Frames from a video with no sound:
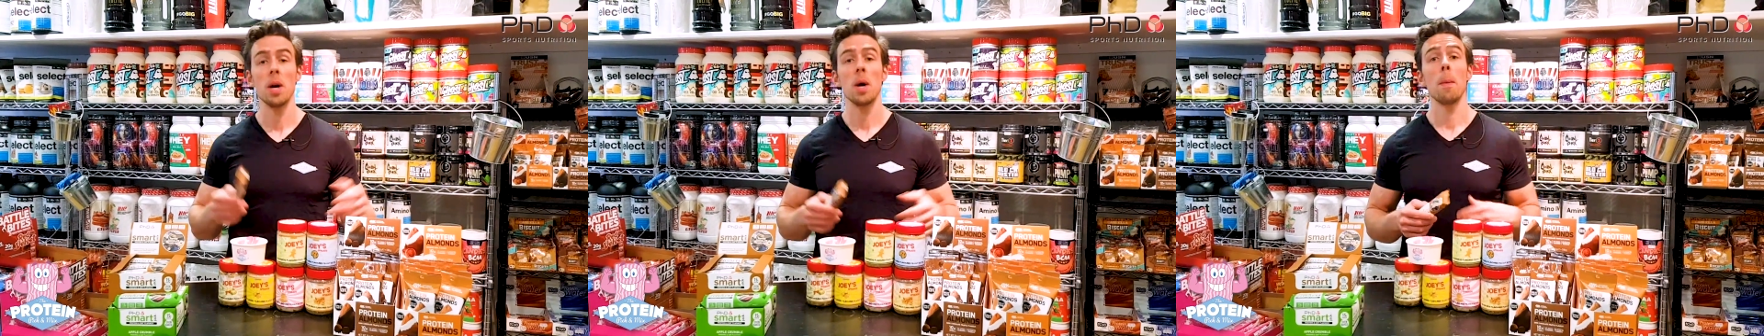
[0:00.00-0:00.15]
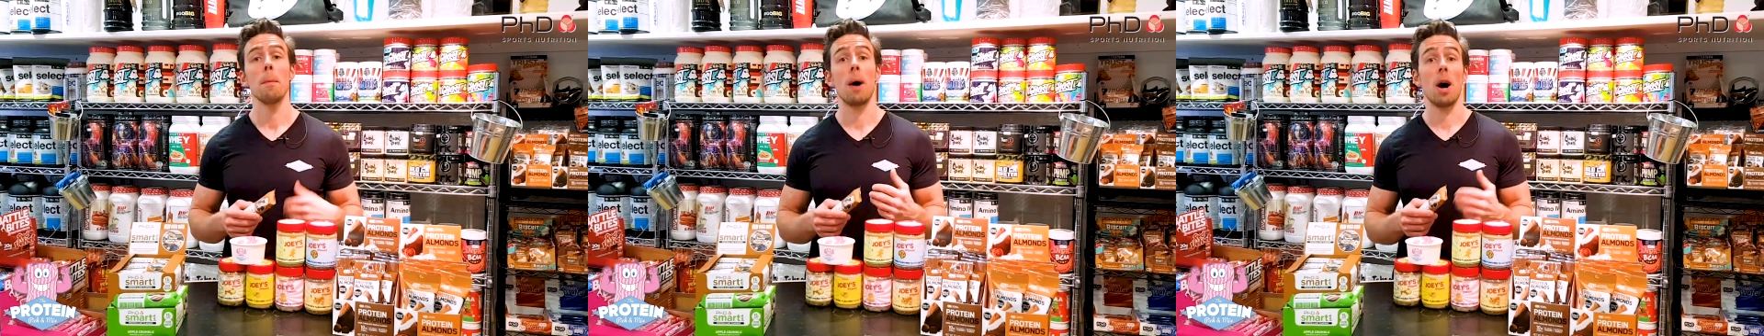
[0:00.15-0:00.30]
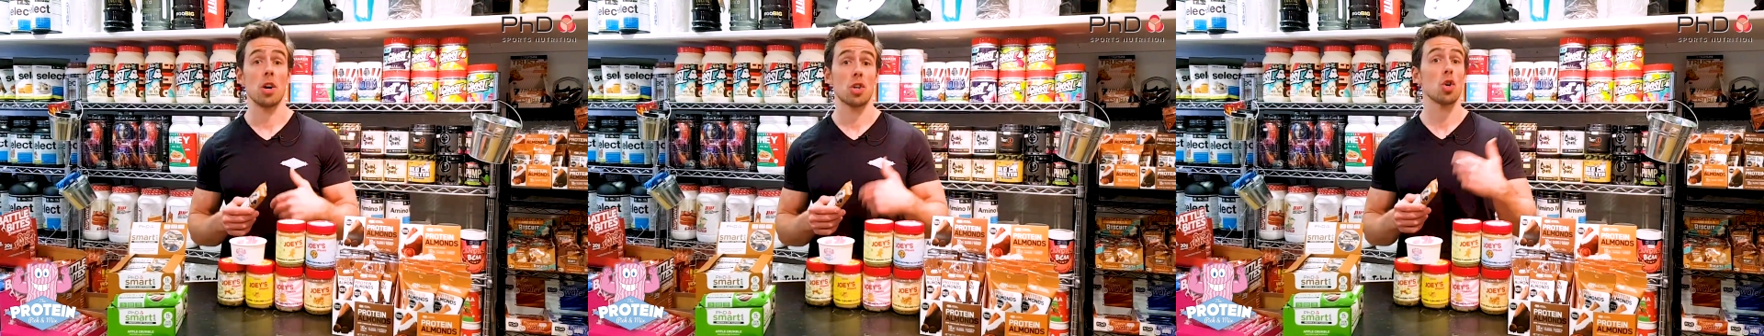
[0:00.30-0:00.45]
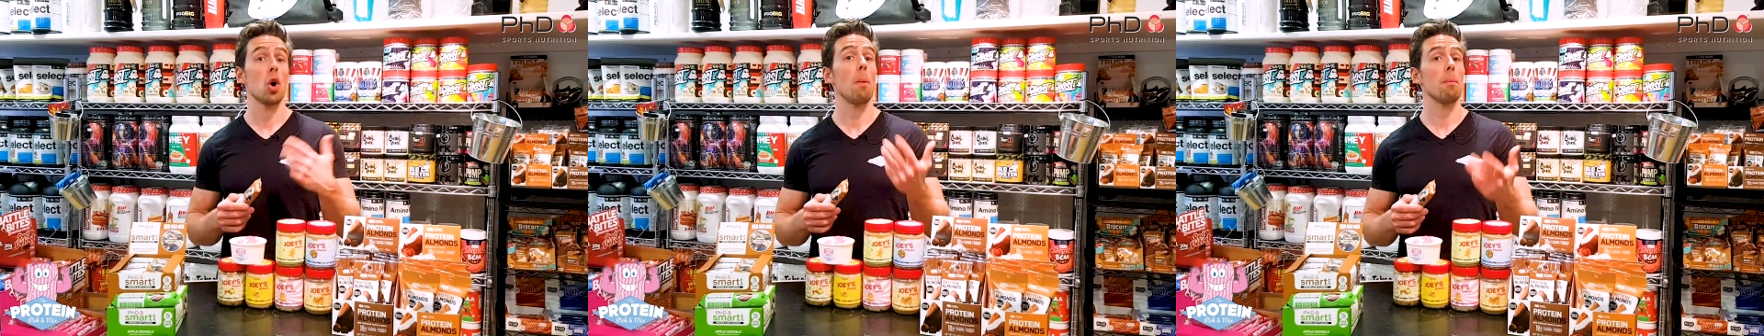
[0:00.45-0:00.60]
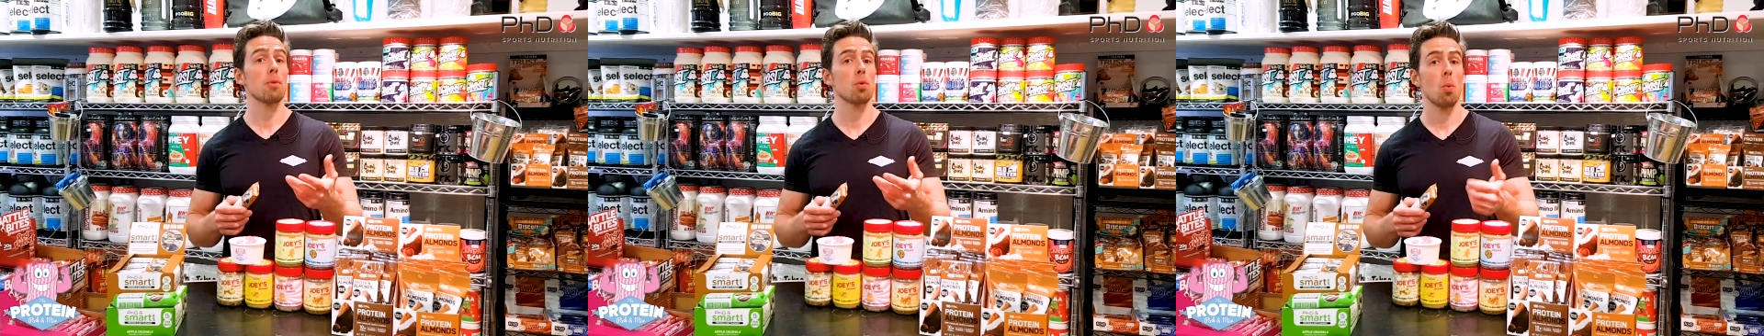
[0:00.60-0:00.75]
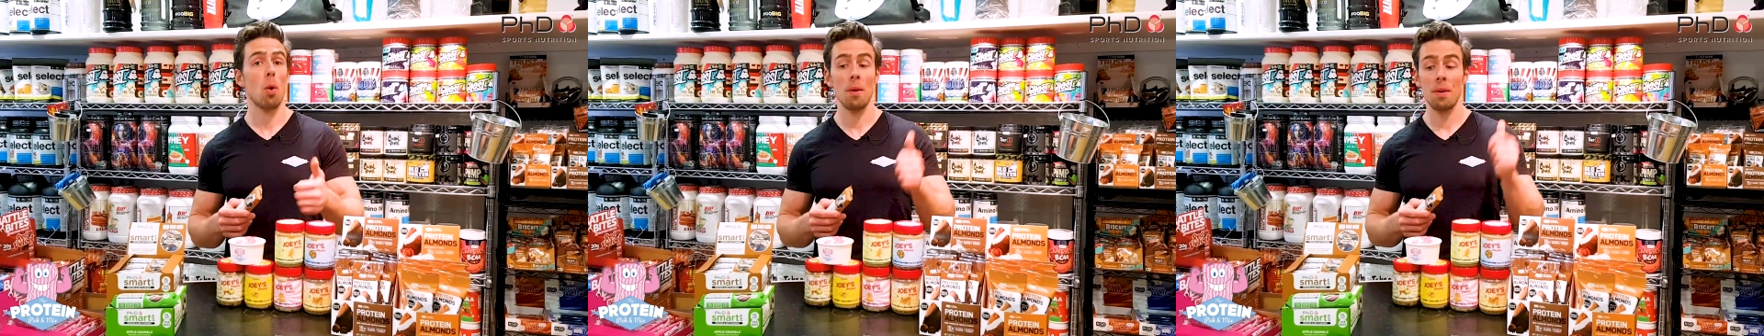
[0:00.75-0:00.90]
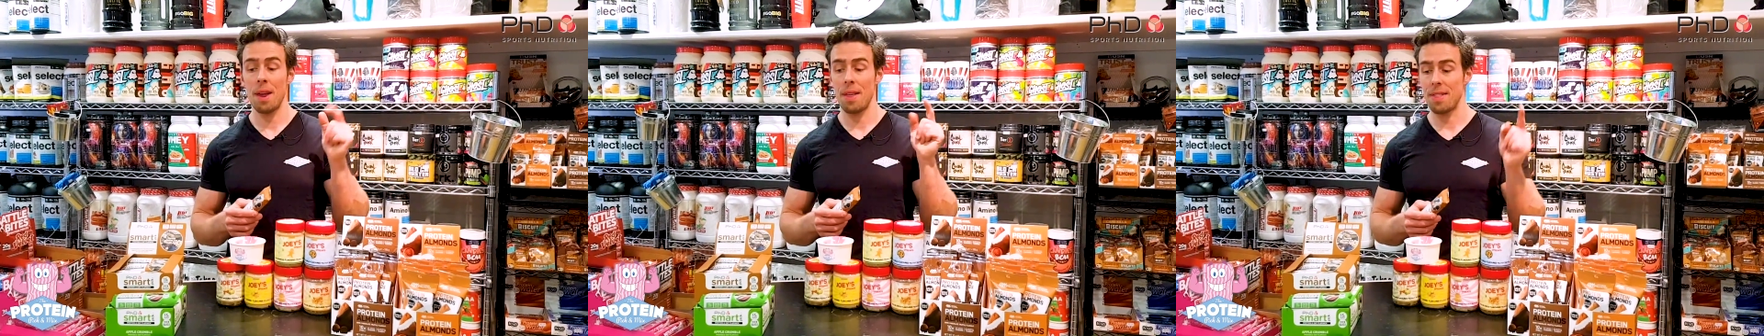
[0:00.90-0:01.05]
but a topped
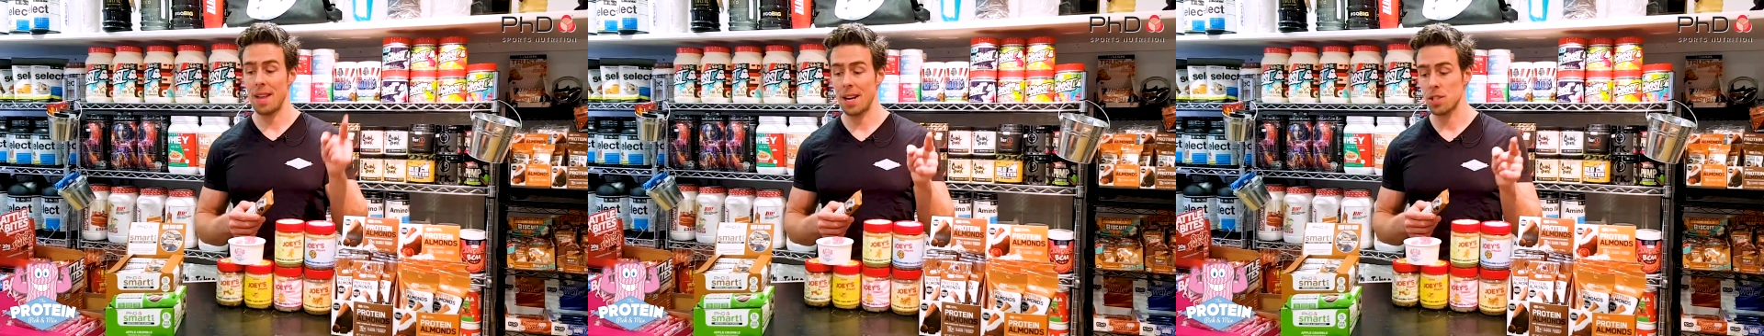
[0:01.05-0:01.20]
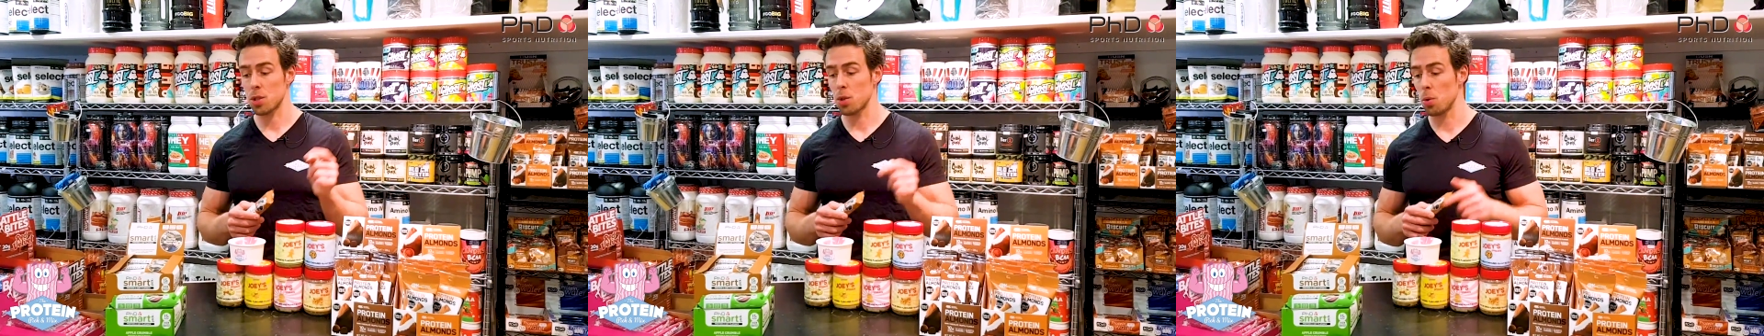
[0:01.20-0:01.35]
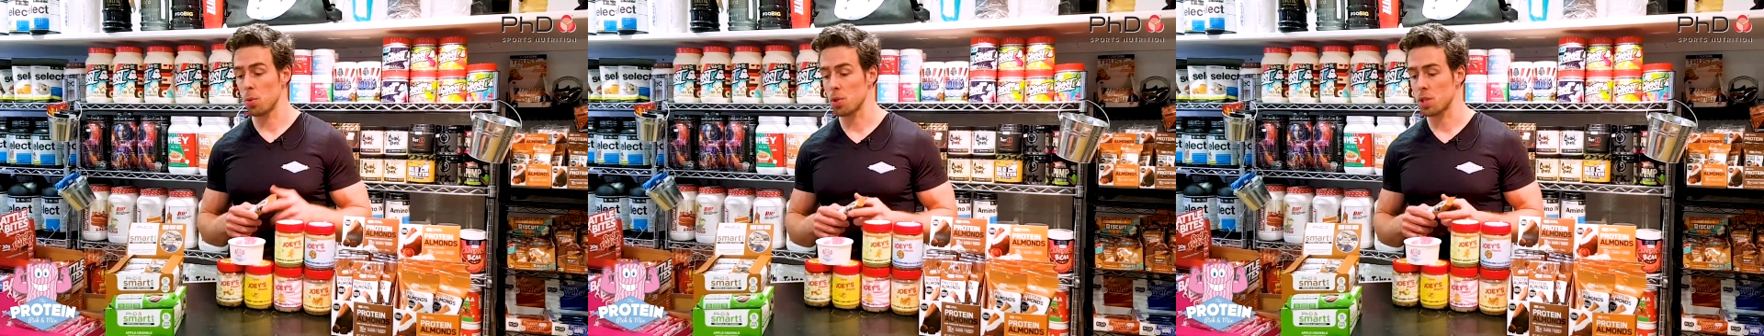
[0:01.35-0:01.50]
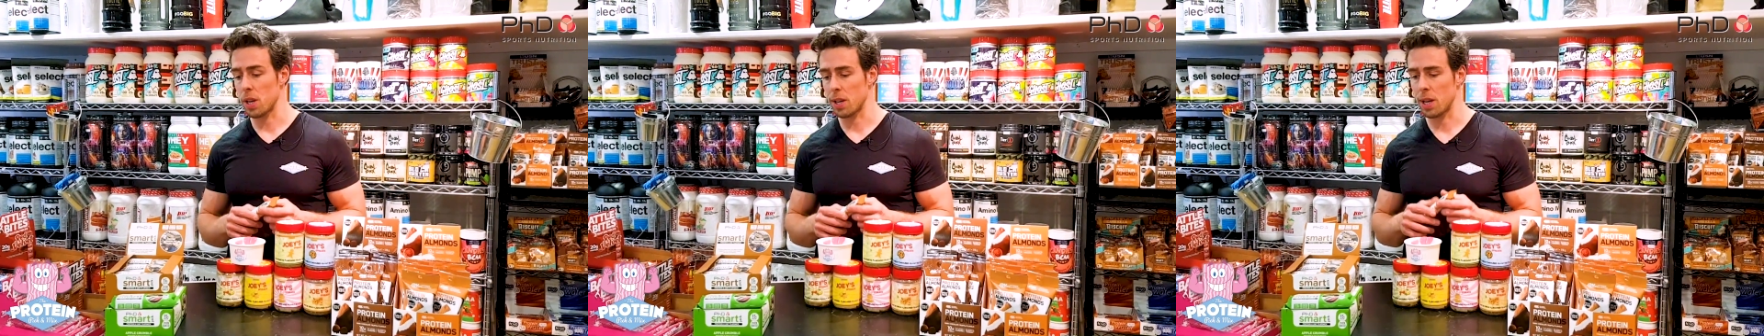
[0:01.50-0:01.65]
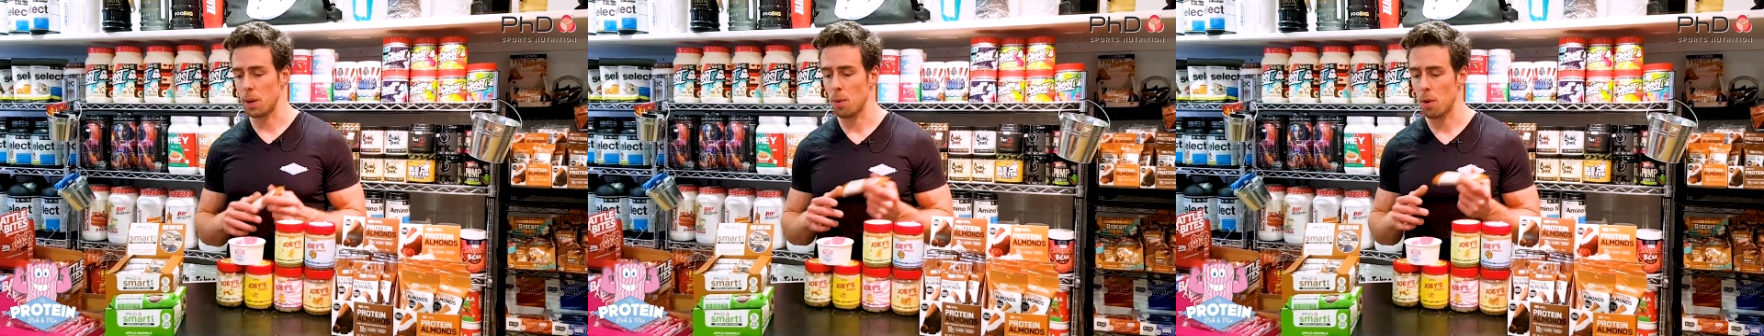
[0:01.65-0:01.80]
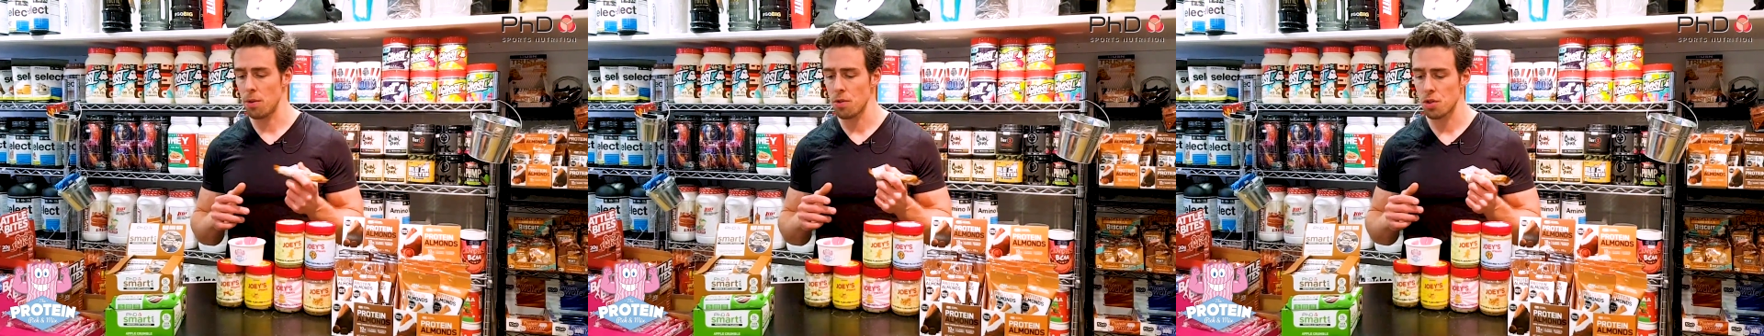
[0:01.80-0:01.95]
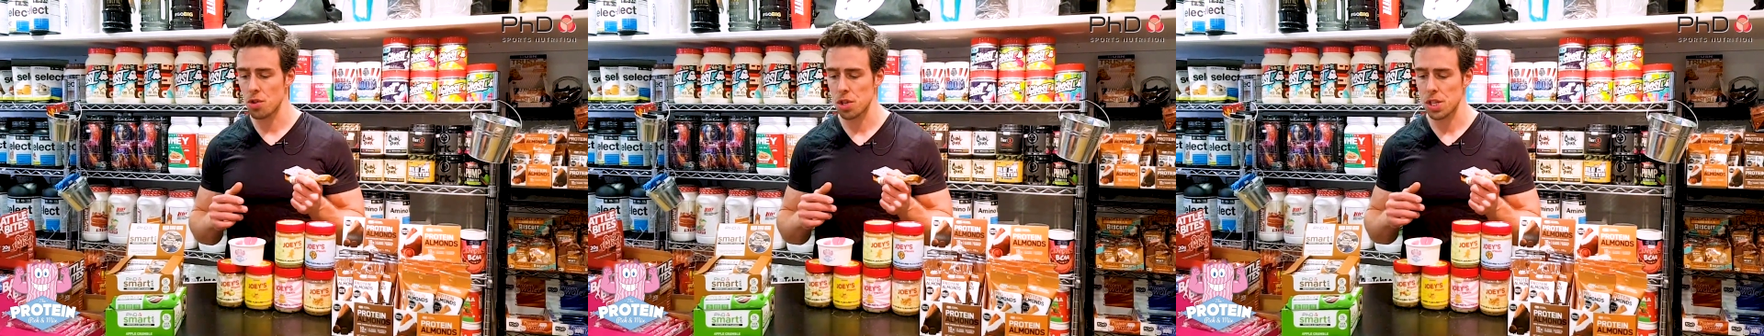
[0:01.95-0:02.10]
one, that's cool, suddenly
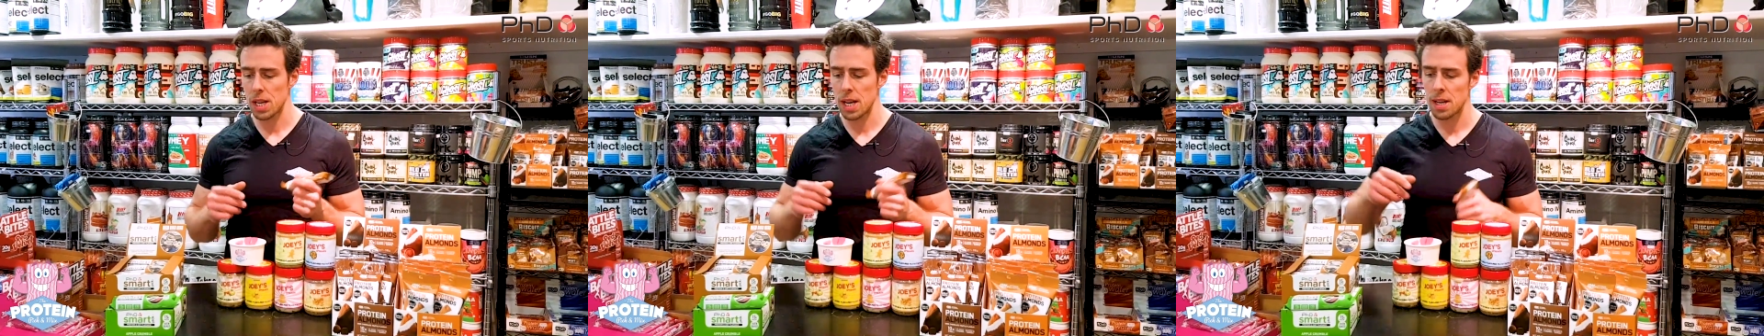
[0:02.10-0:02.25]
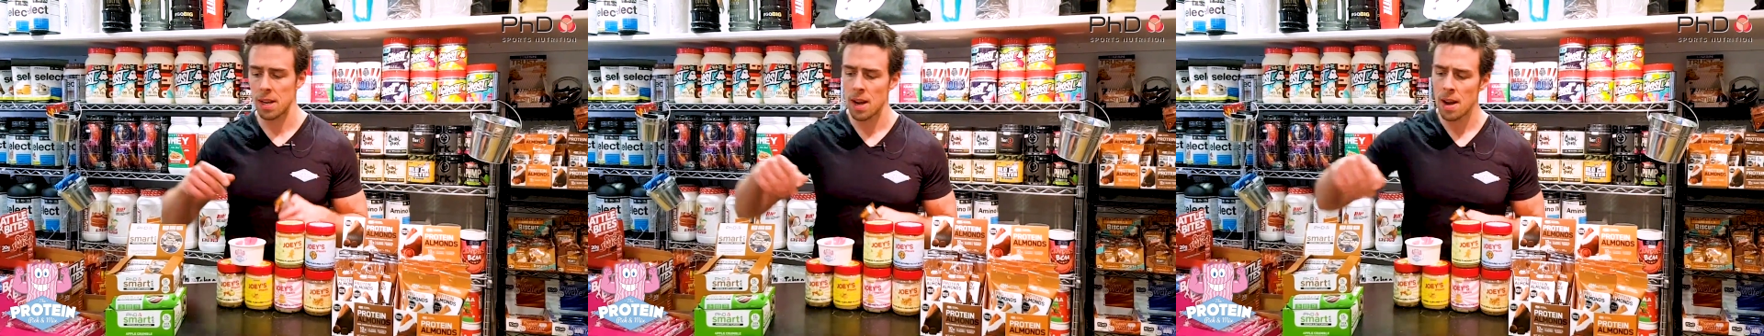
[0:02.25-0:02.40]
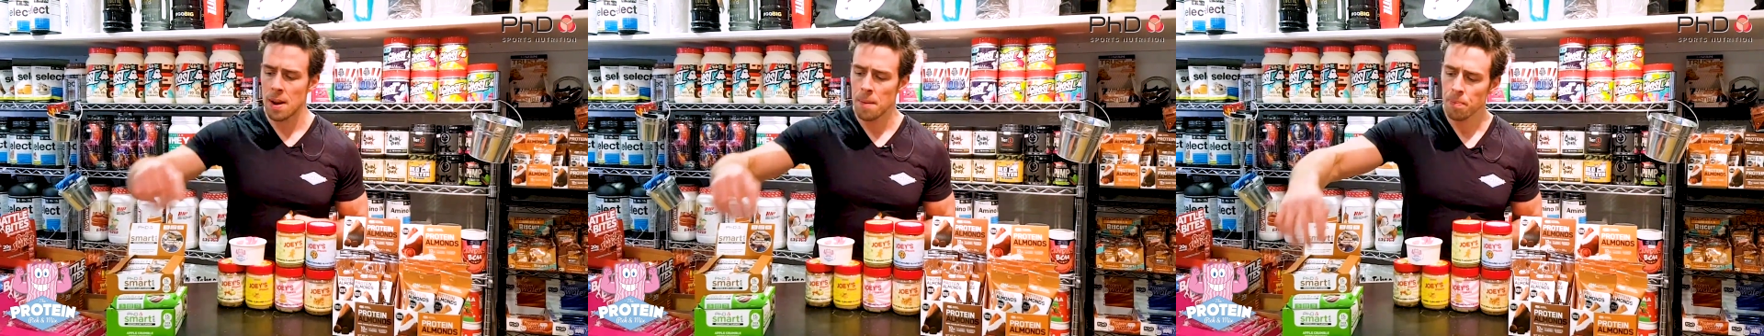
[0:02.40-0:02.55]
we're interested.